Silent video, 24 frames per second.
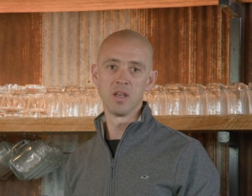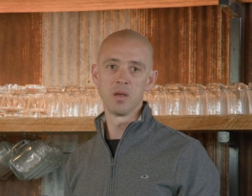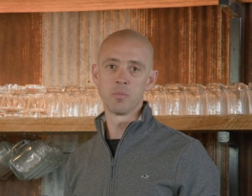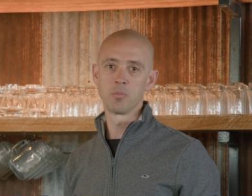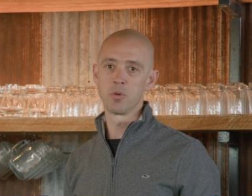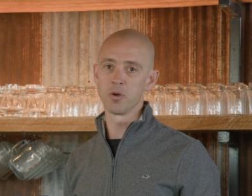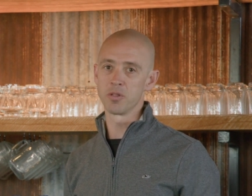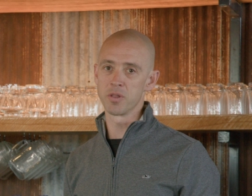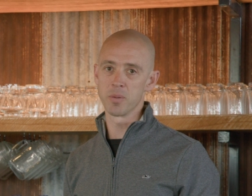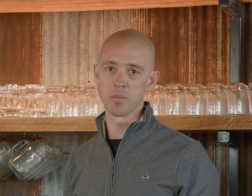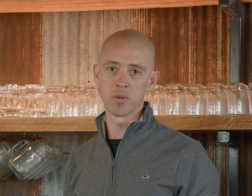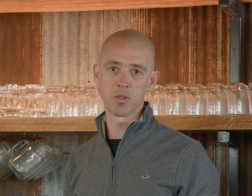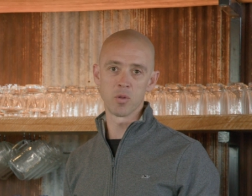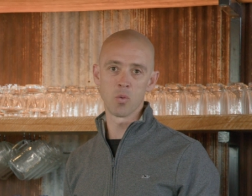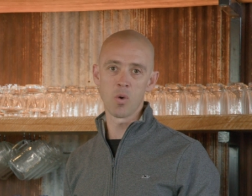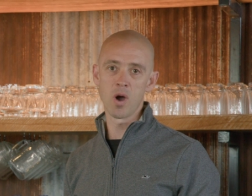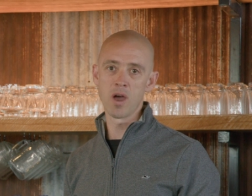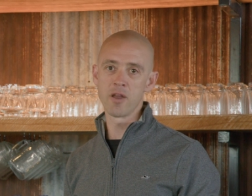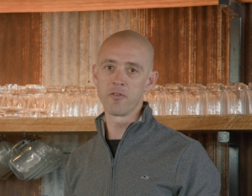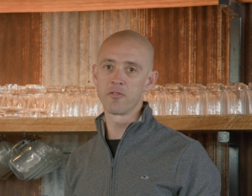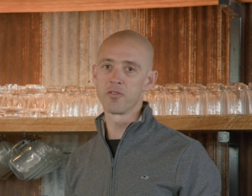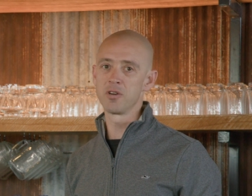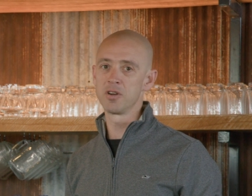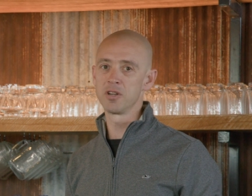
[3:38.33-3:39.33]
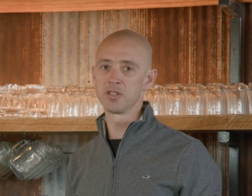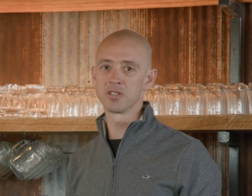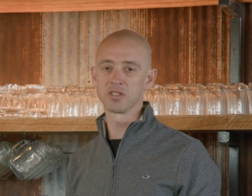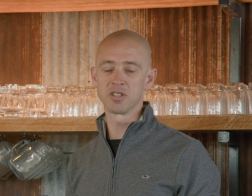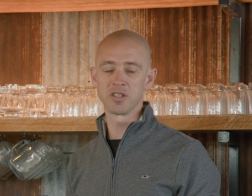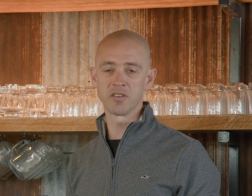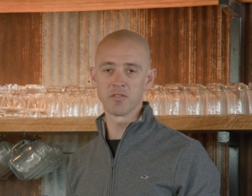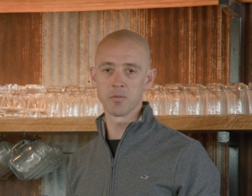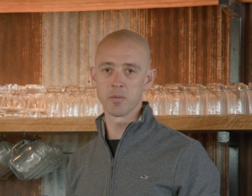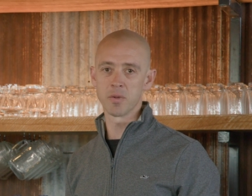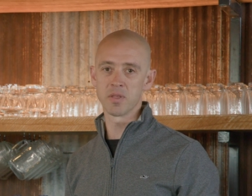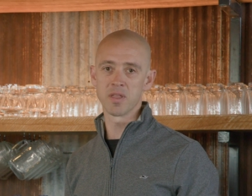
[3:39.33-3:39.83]
Put them in the wine fridge,
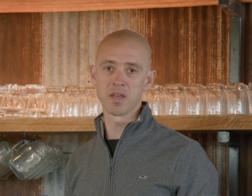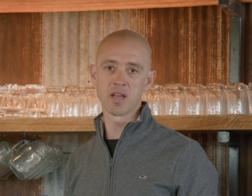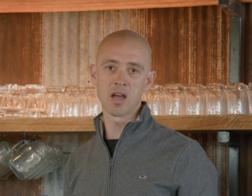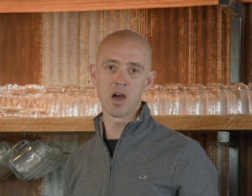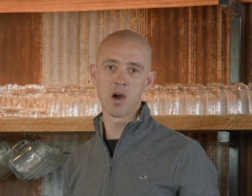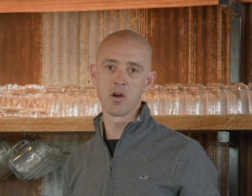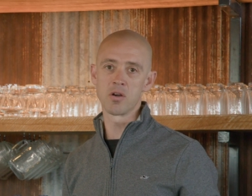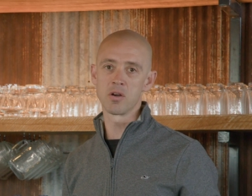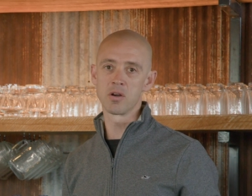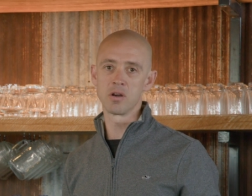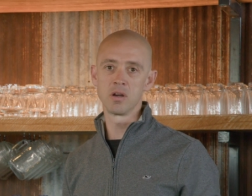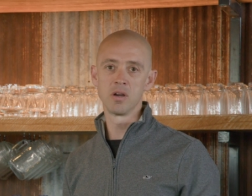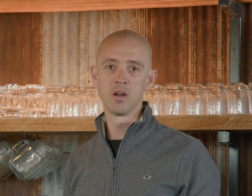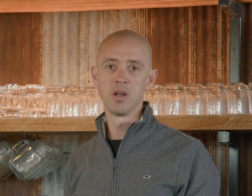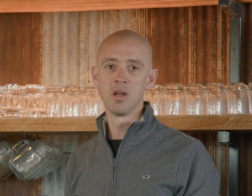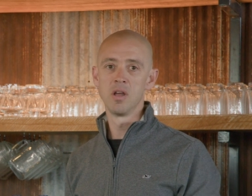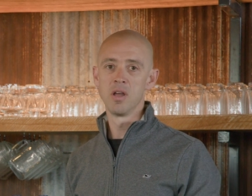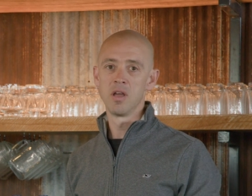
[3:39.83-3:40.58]
leave them on the counter.